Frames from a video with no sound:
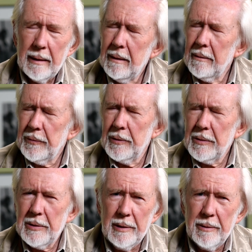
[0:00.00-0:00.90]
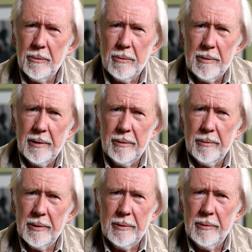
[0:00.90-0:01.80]
At first I thought they
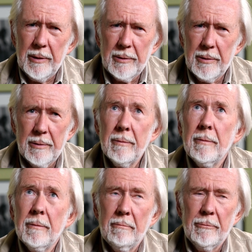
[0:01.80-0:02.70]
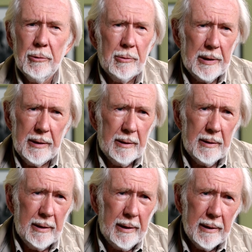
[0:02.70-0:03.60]
were just shooting
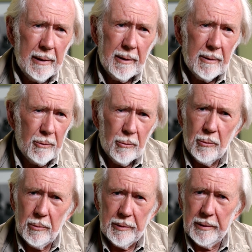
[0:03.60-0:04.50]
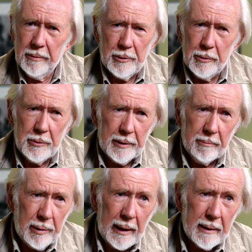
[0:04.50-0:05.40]
in the air or they were
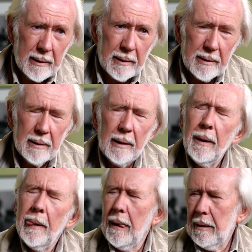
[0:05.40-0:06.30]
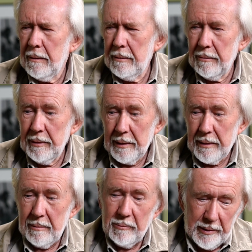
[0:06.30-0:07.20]
shooting blanks. Only when
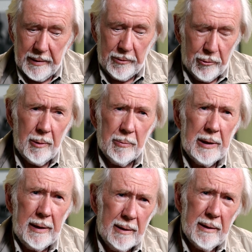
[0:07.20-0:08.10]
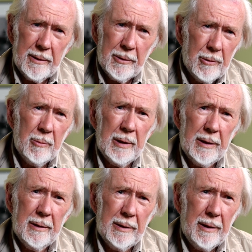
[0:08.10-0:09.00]
somebody dropped dead next to
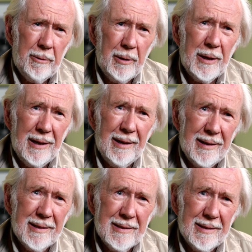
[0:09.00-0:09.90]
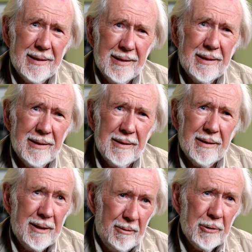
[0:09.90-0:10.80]
me did I realize that
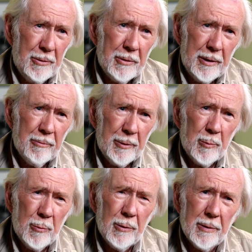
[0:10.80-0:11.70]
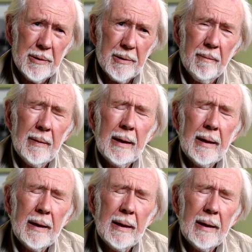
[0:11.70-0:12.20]
they were shooting real bullets.